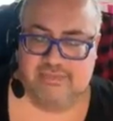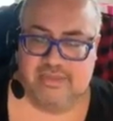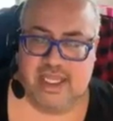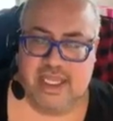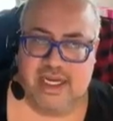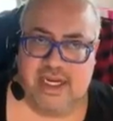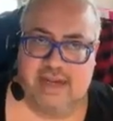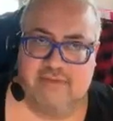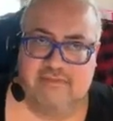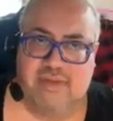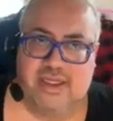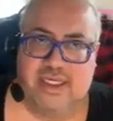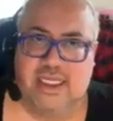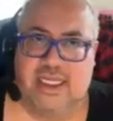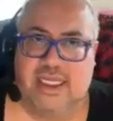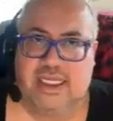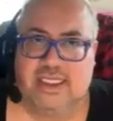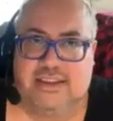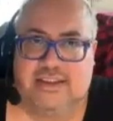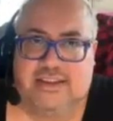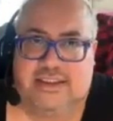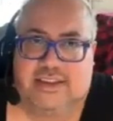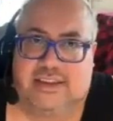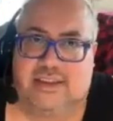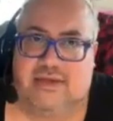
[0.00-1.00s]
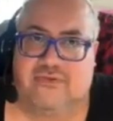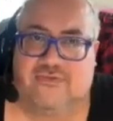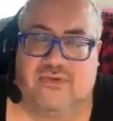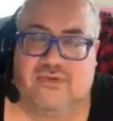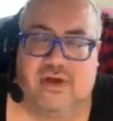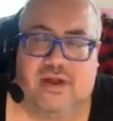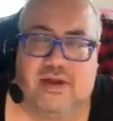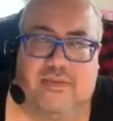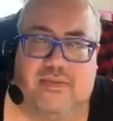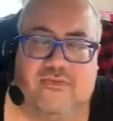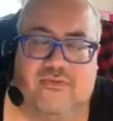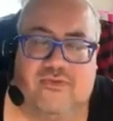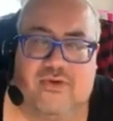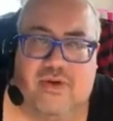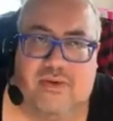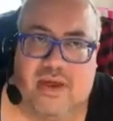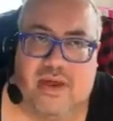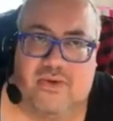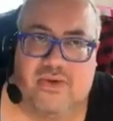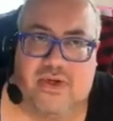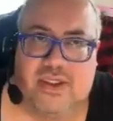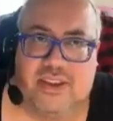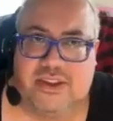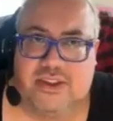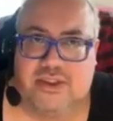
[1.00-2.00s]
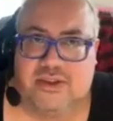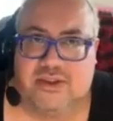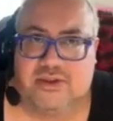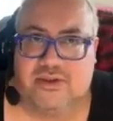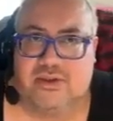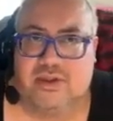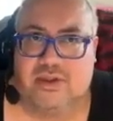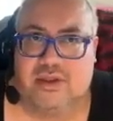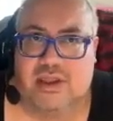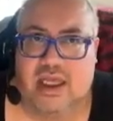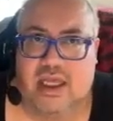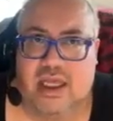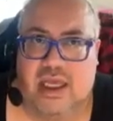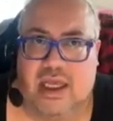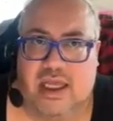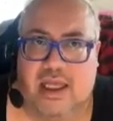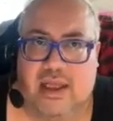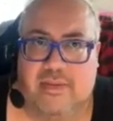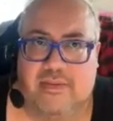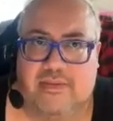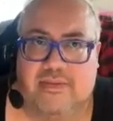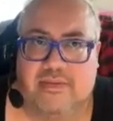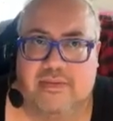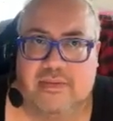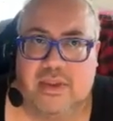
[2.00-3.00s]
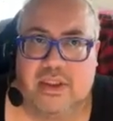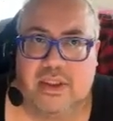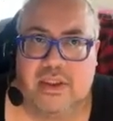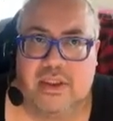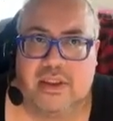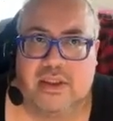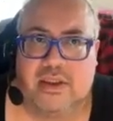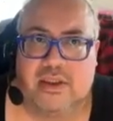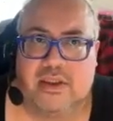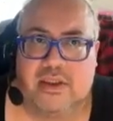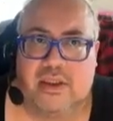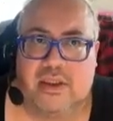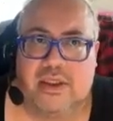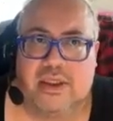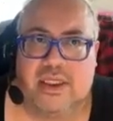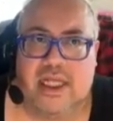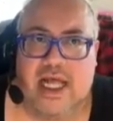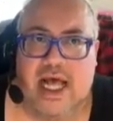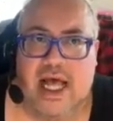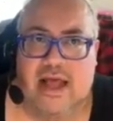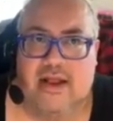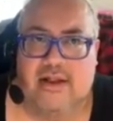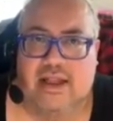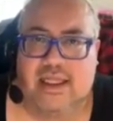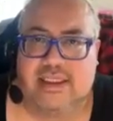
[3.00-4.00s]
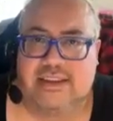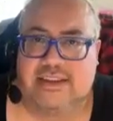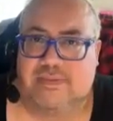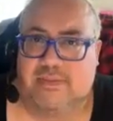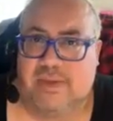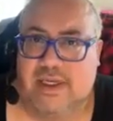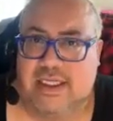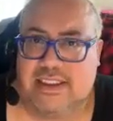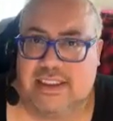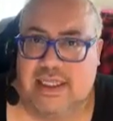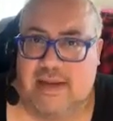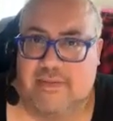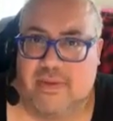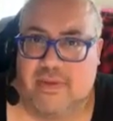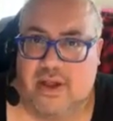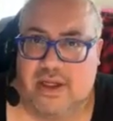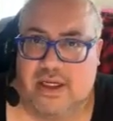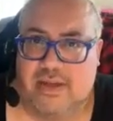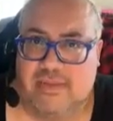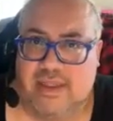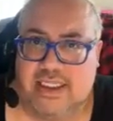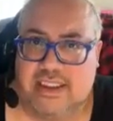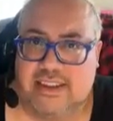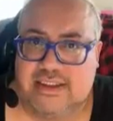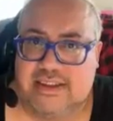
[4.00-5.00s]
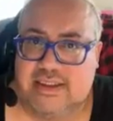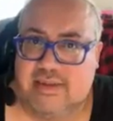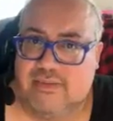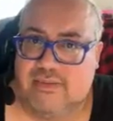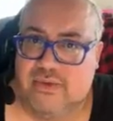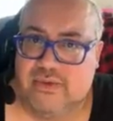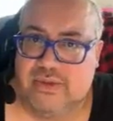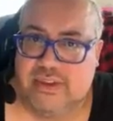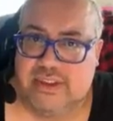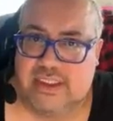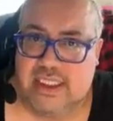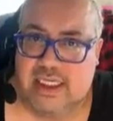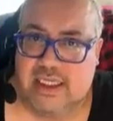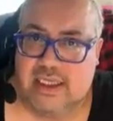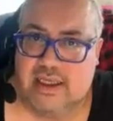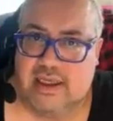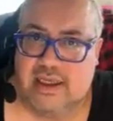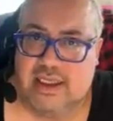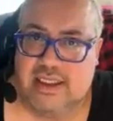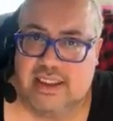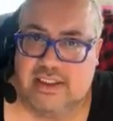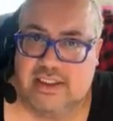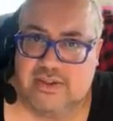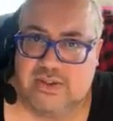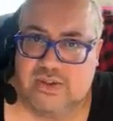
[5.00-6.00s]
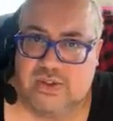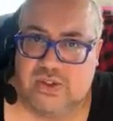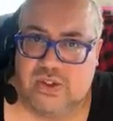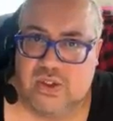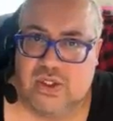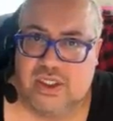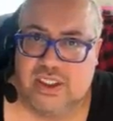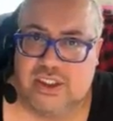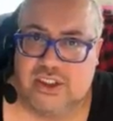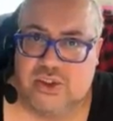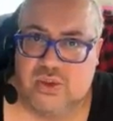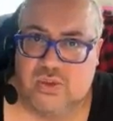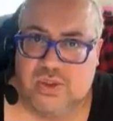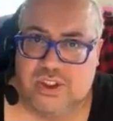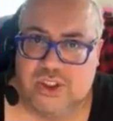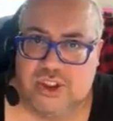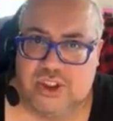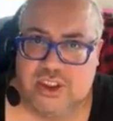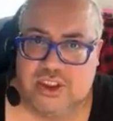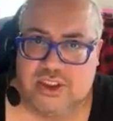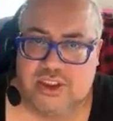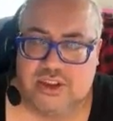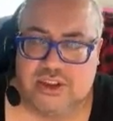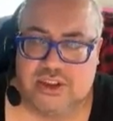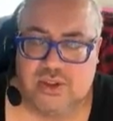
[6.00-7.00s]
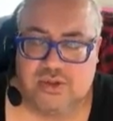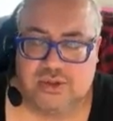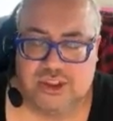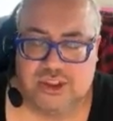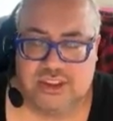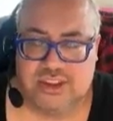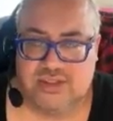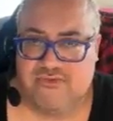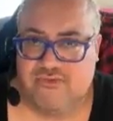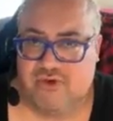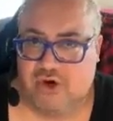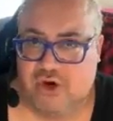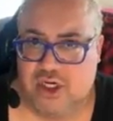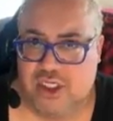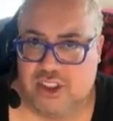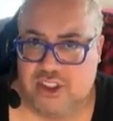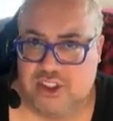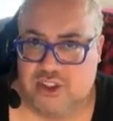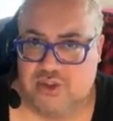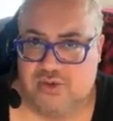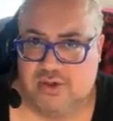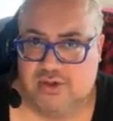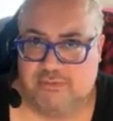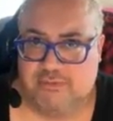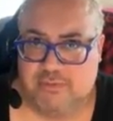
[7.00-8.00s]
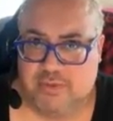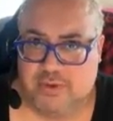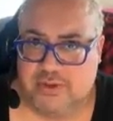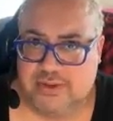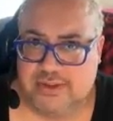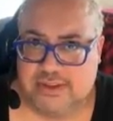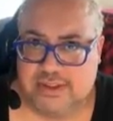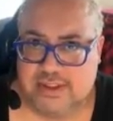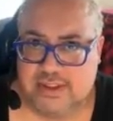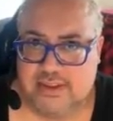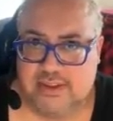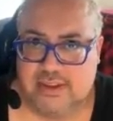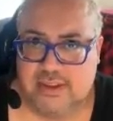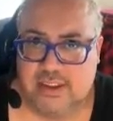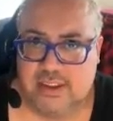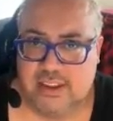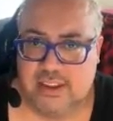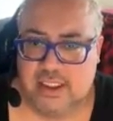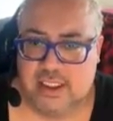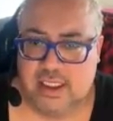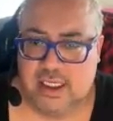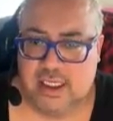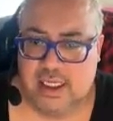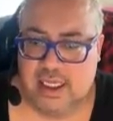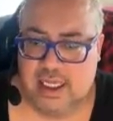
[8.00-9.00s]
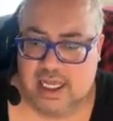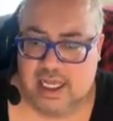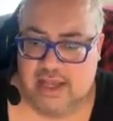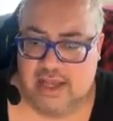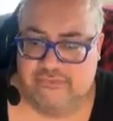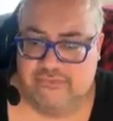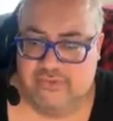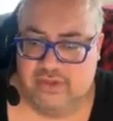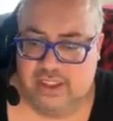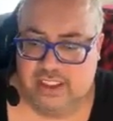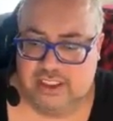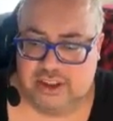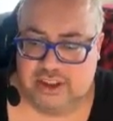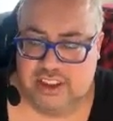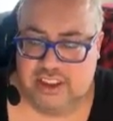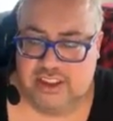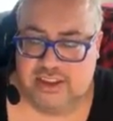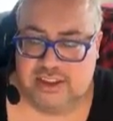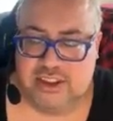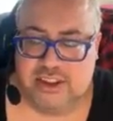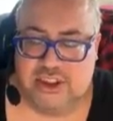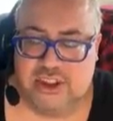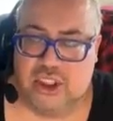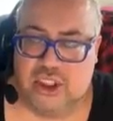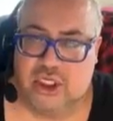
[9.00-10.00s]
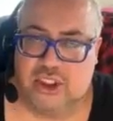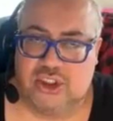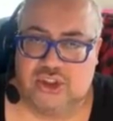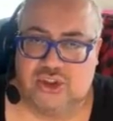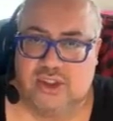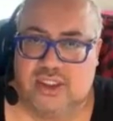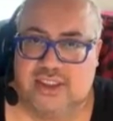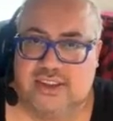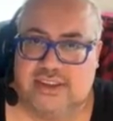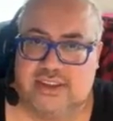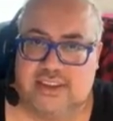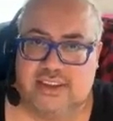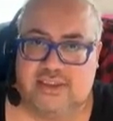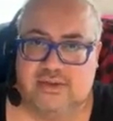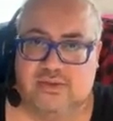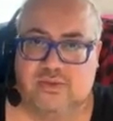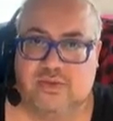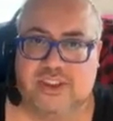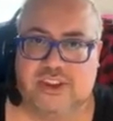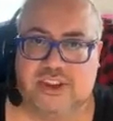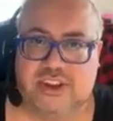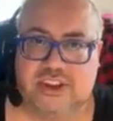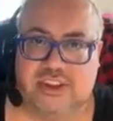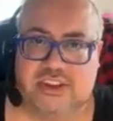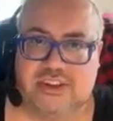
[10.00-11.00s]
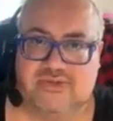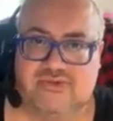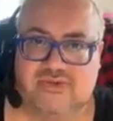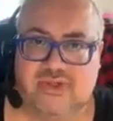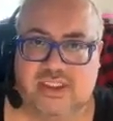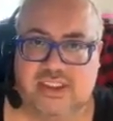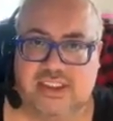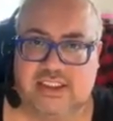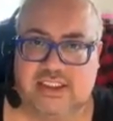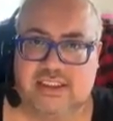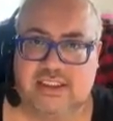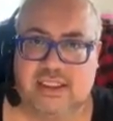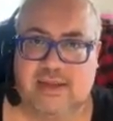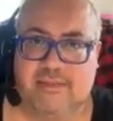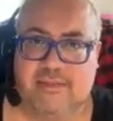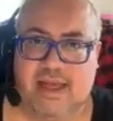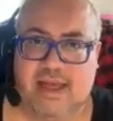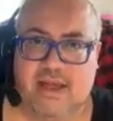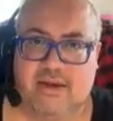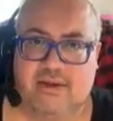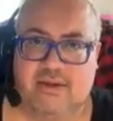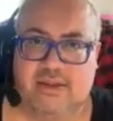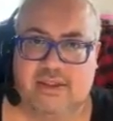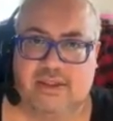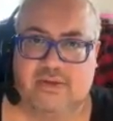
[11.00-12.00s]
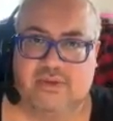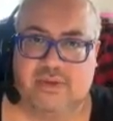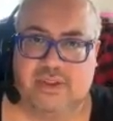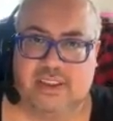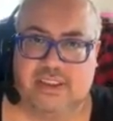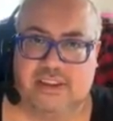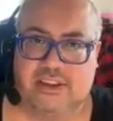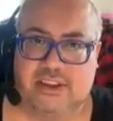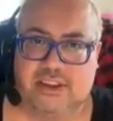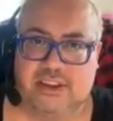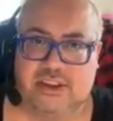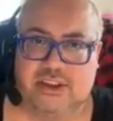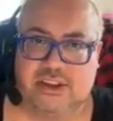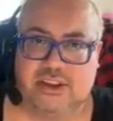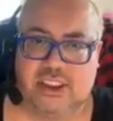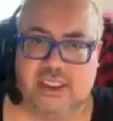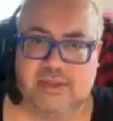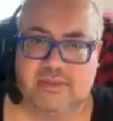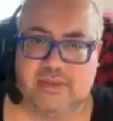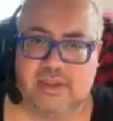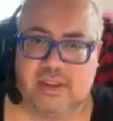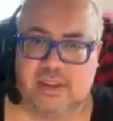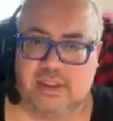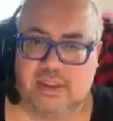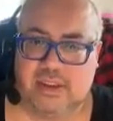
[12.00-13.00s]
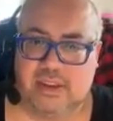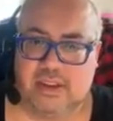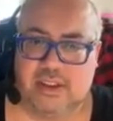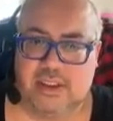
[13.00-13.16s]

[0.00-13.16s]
that have been hidden from Mauricio, Kyle has picked up on it because the moon is like, it deals with our intuition. So she's a very intuitive person. I feel like she needs to start trusting what she's feeling about the relationship.